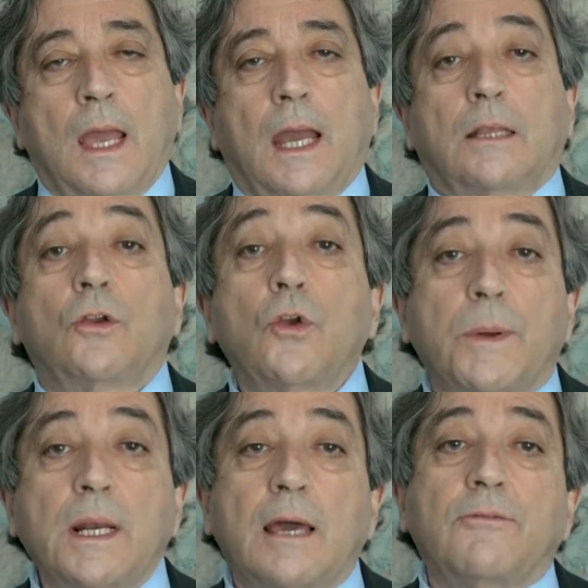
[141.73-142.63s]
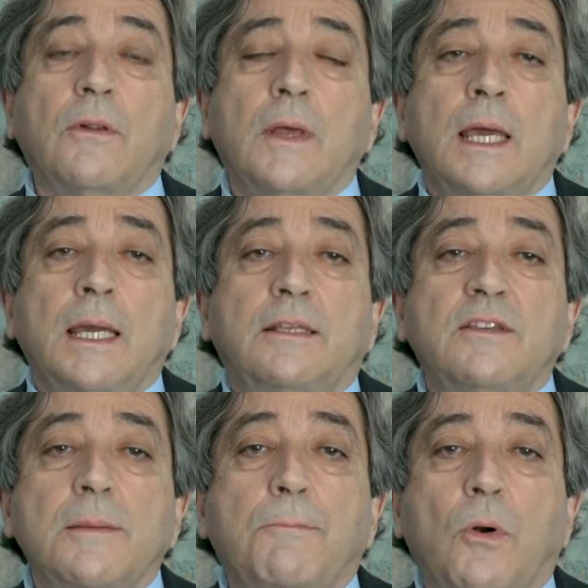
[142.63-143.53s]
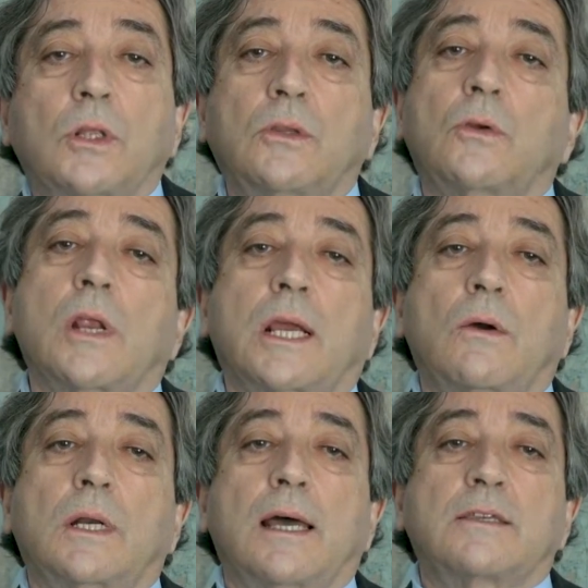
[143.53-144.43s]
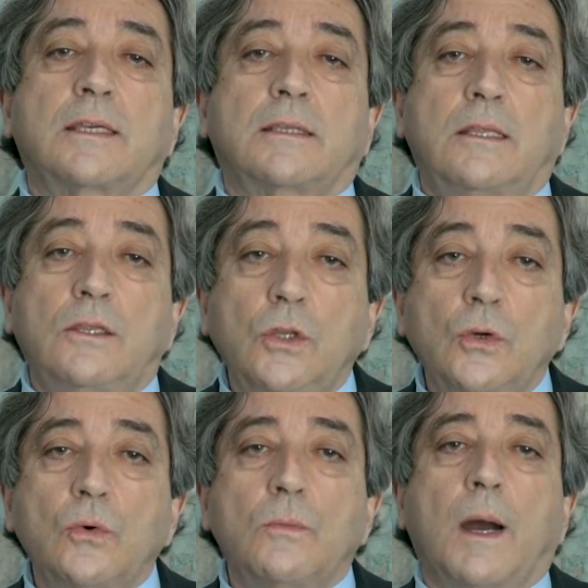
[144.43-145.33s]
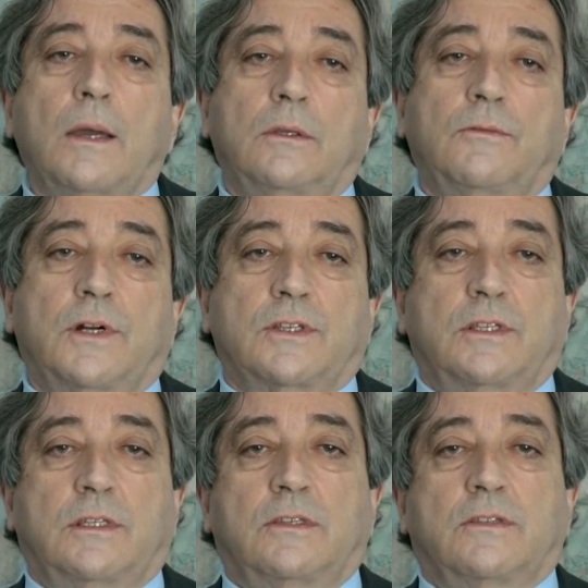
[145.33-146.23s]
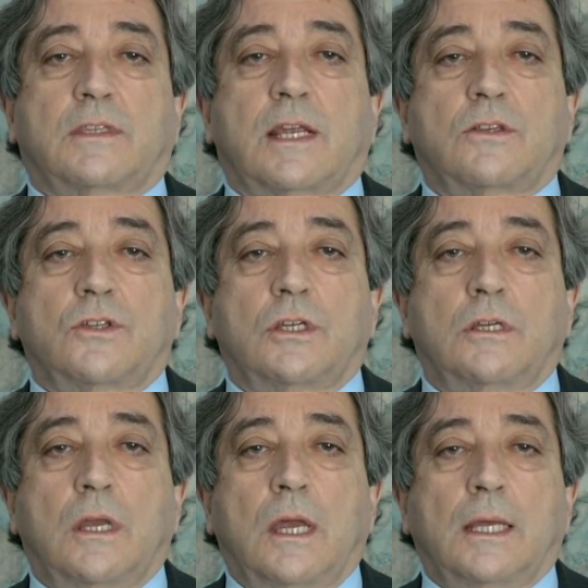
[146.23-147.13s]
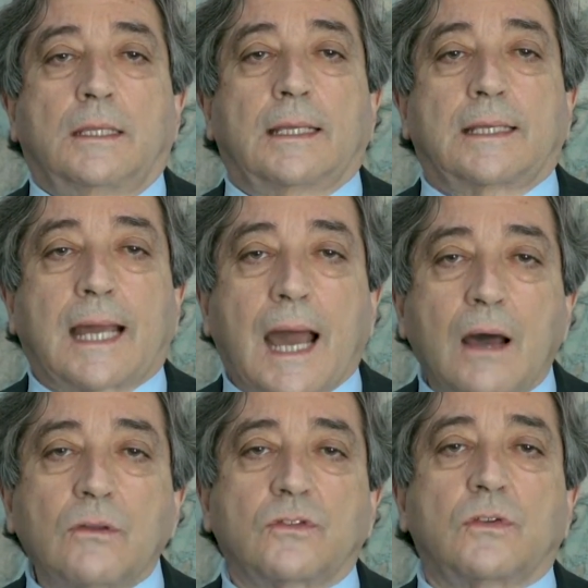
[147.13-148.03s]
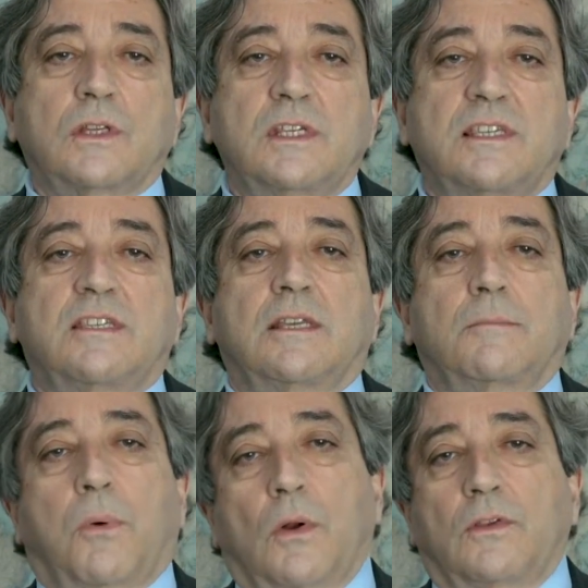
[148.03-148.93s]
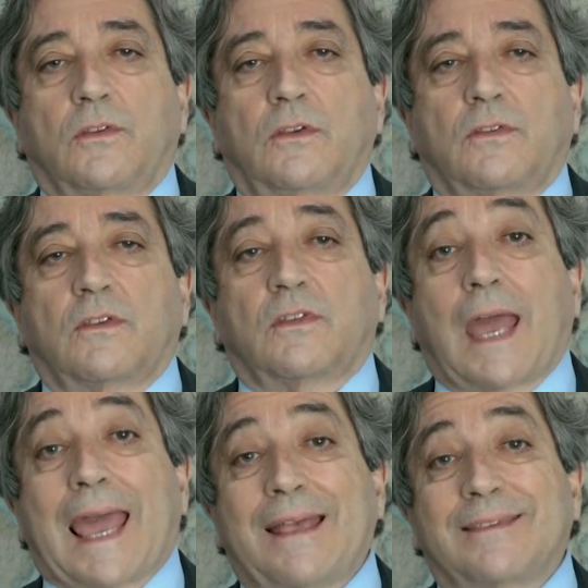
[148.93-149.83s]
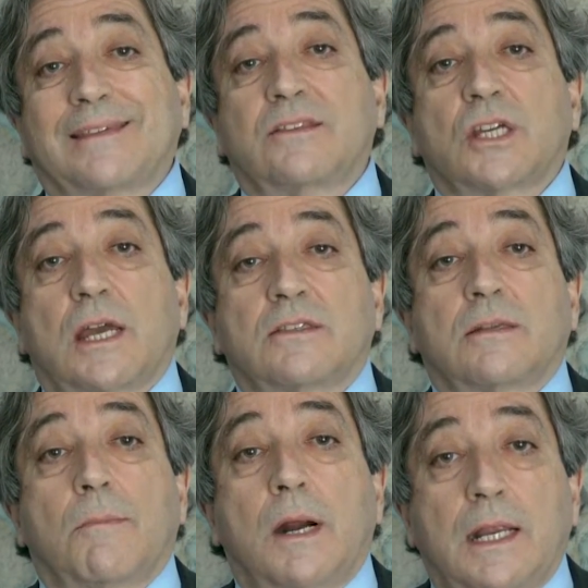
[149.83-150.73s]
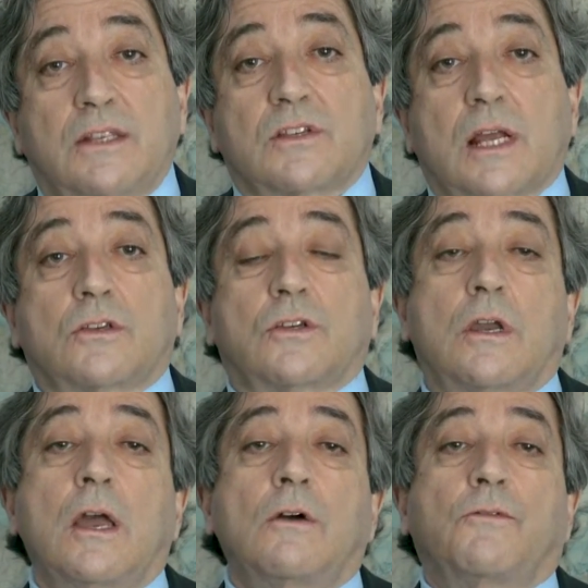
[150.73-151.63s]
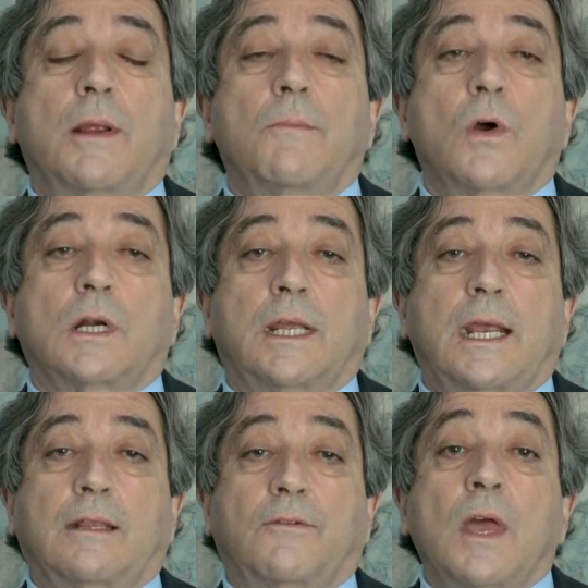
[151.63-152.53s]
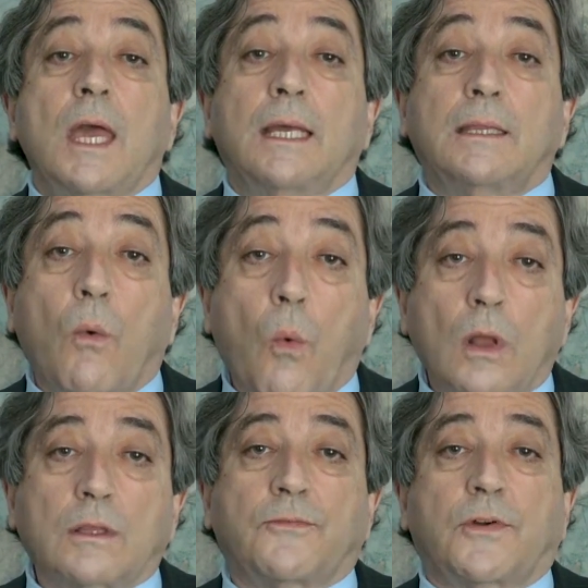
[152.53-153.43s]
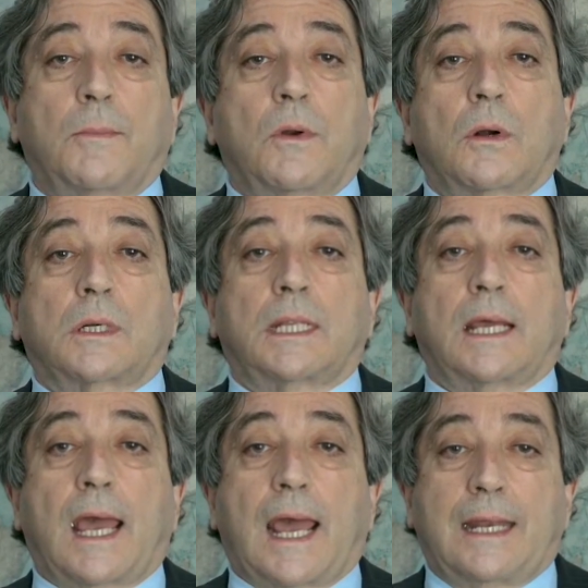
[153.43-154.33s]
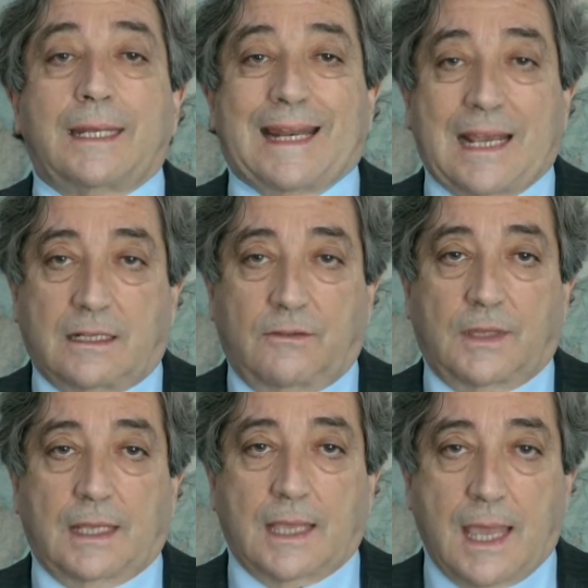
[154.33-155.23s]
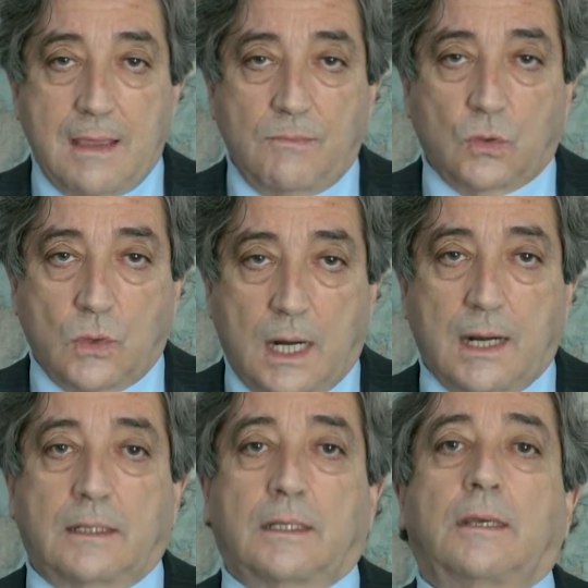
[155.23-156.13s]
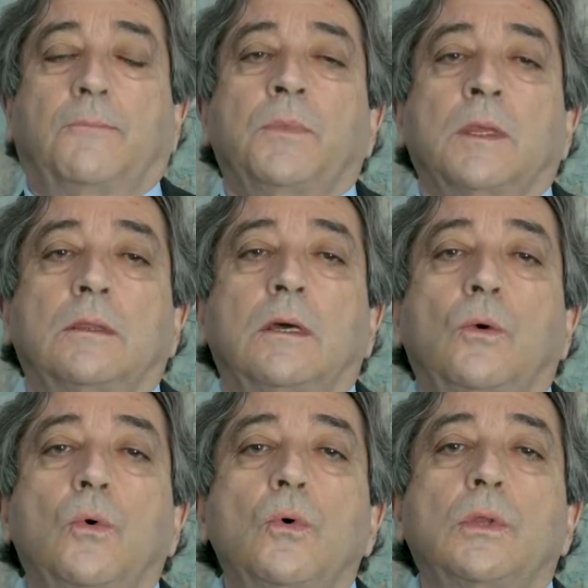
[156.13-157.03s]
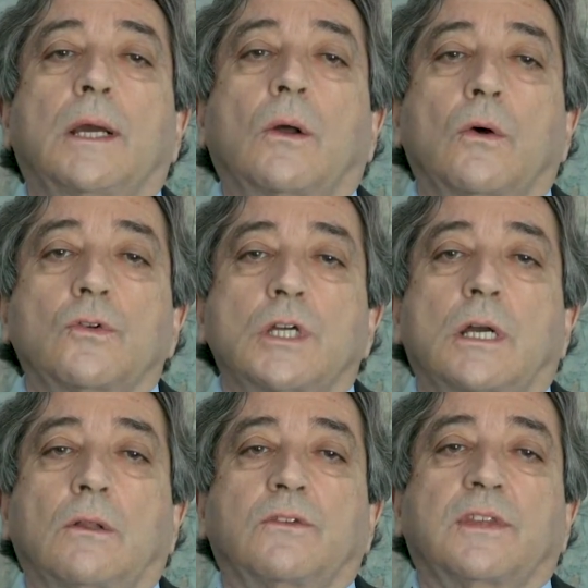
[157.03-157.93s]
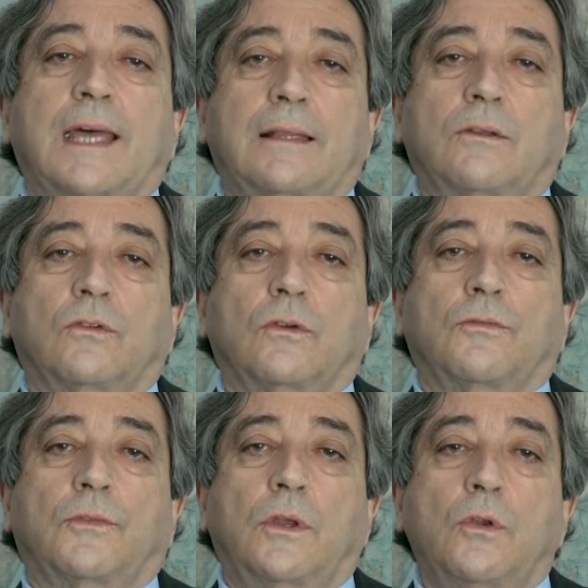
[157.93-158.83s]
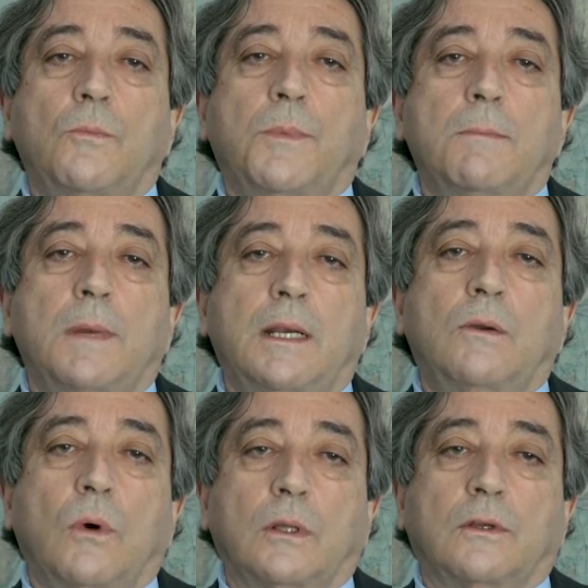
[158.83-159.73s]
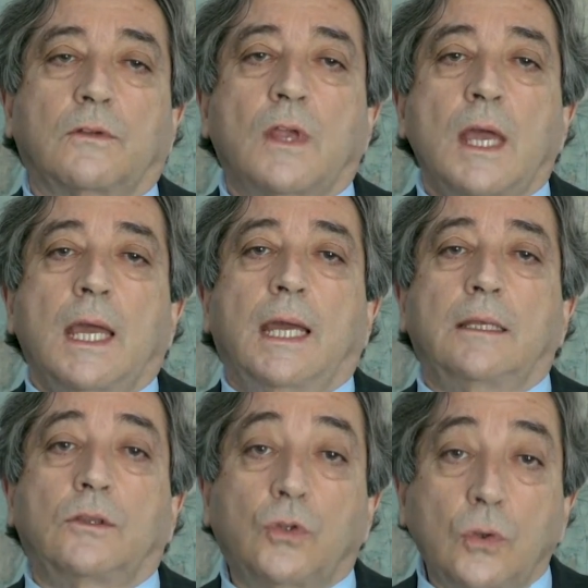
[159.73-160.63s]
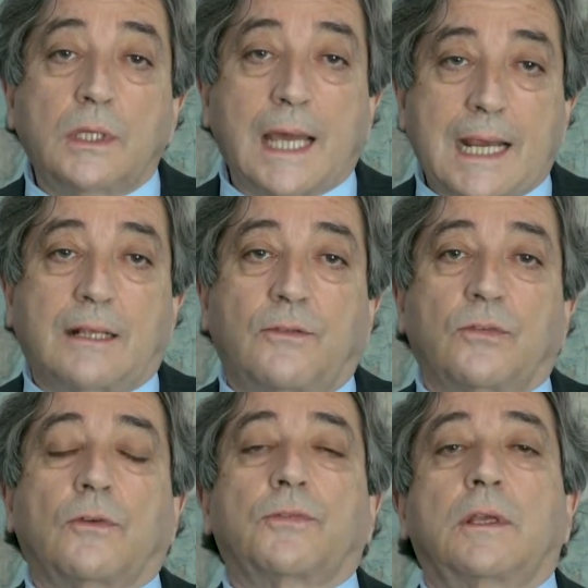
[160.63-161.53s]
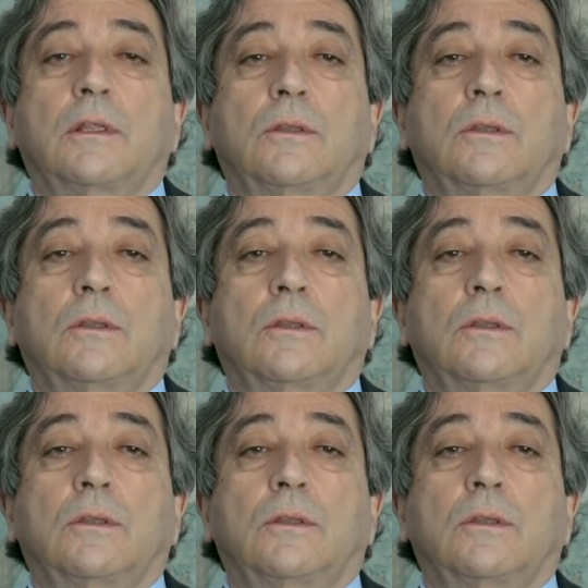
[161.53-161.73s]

At the European level, it is important to recognize that a new biodiversity strategy that counts on existing policies such as the Marine Strategy Framework Directive and the Water Framework Directive that aim to guarantee the good ecological status of the European marine waters, and the 2 directives of the